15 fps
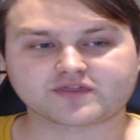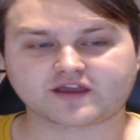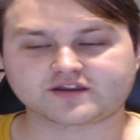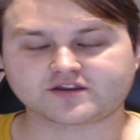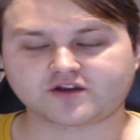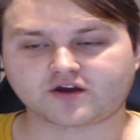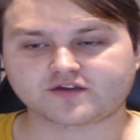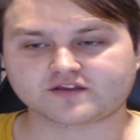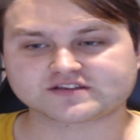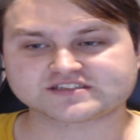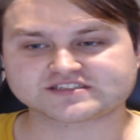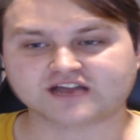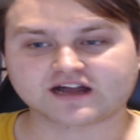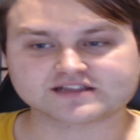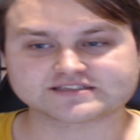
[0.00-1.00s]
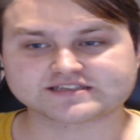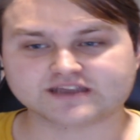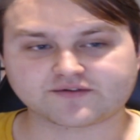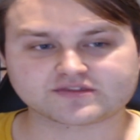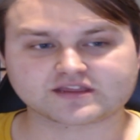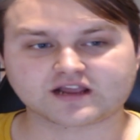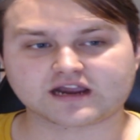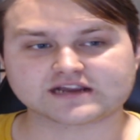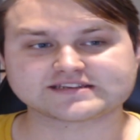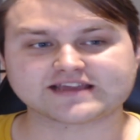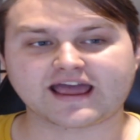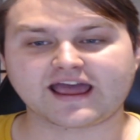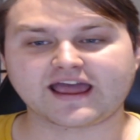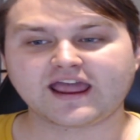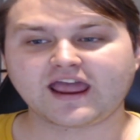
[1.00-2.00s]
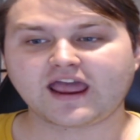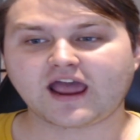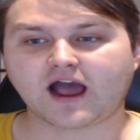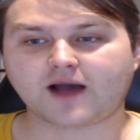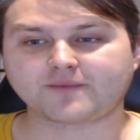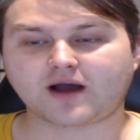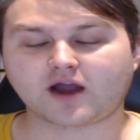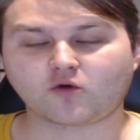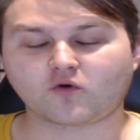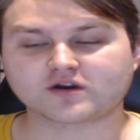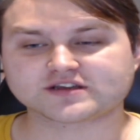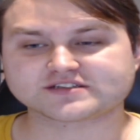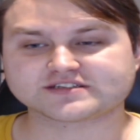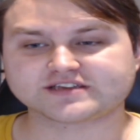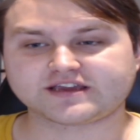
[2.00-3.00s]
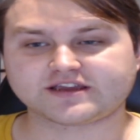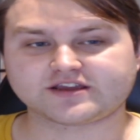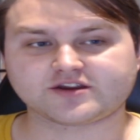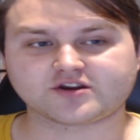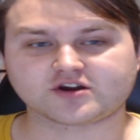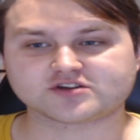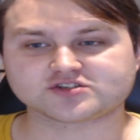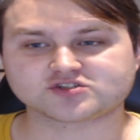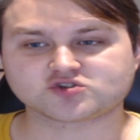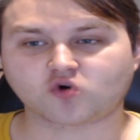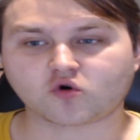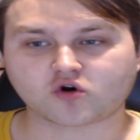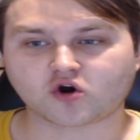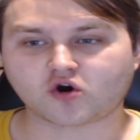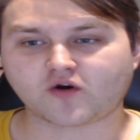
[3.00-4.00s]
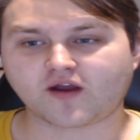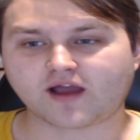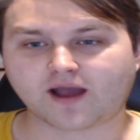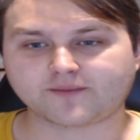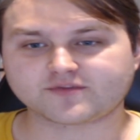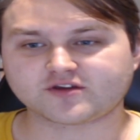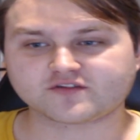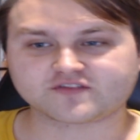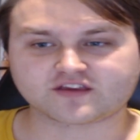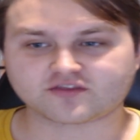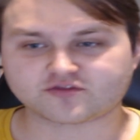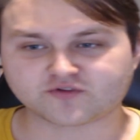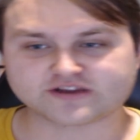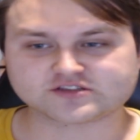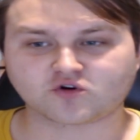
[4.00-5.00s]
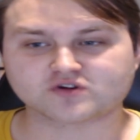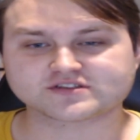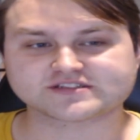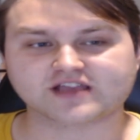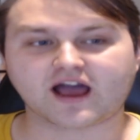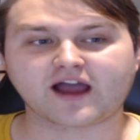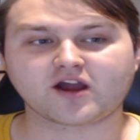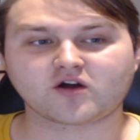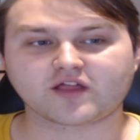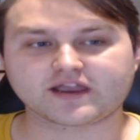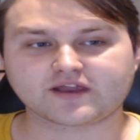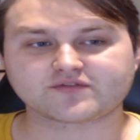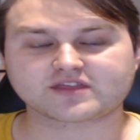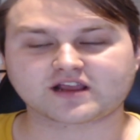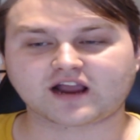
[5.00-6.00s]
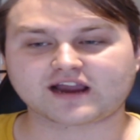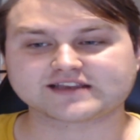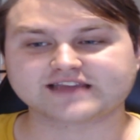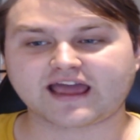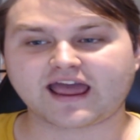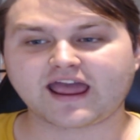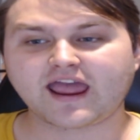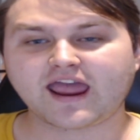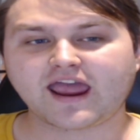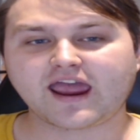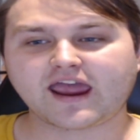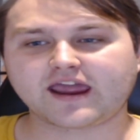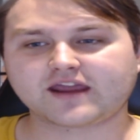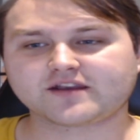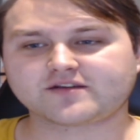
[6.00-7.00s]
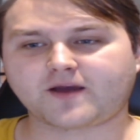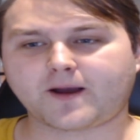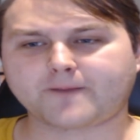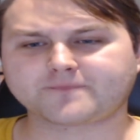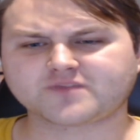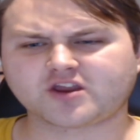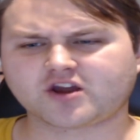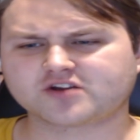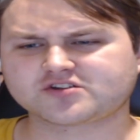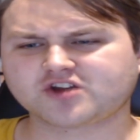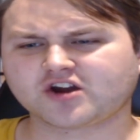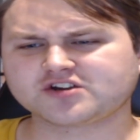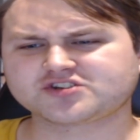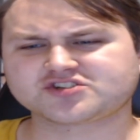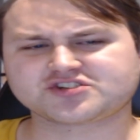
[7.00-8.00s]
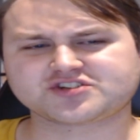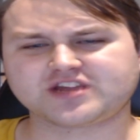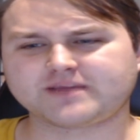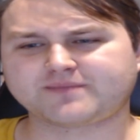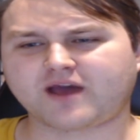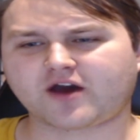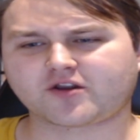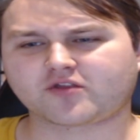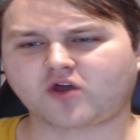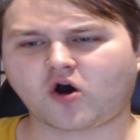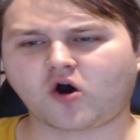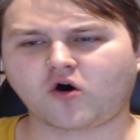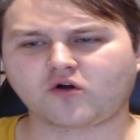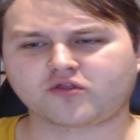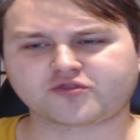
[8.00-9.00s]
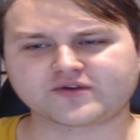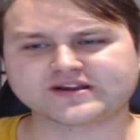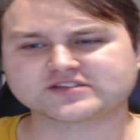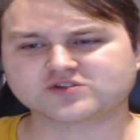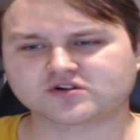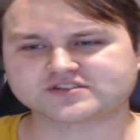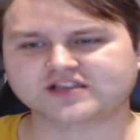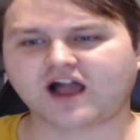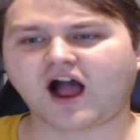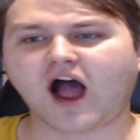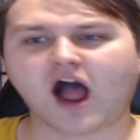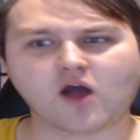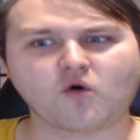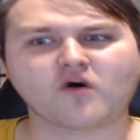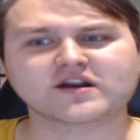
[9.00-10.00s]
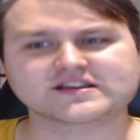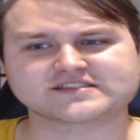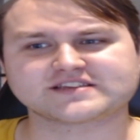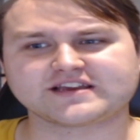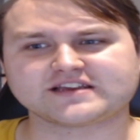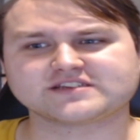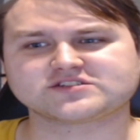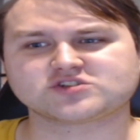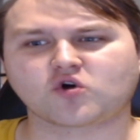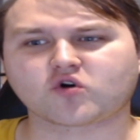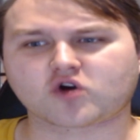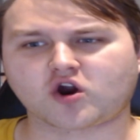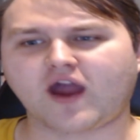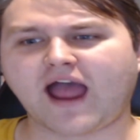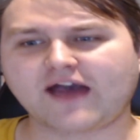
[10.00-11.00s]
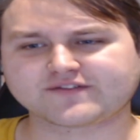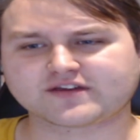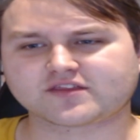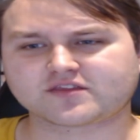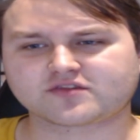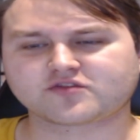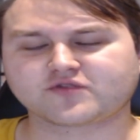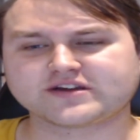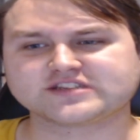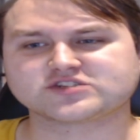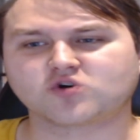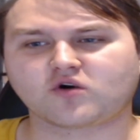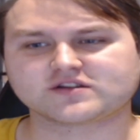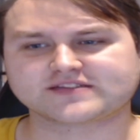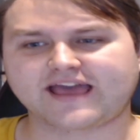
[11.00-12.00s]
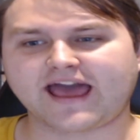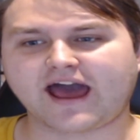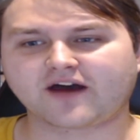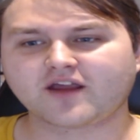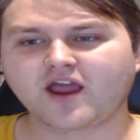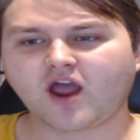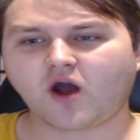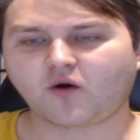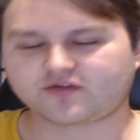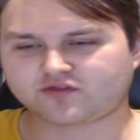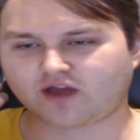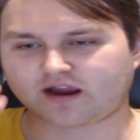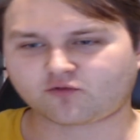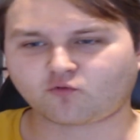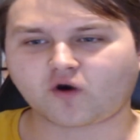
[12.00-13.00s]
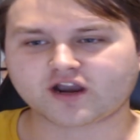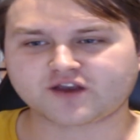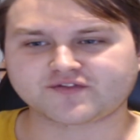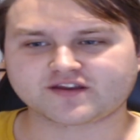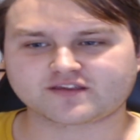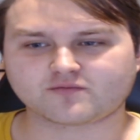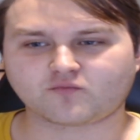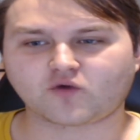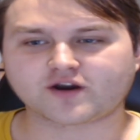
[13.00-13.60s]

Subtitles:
the stunts and everything like that. I want to see Zoro using three sword style and everything like that, and don't cheap out on the whole three sword style. I want to see Zoro having three swords out with like one in his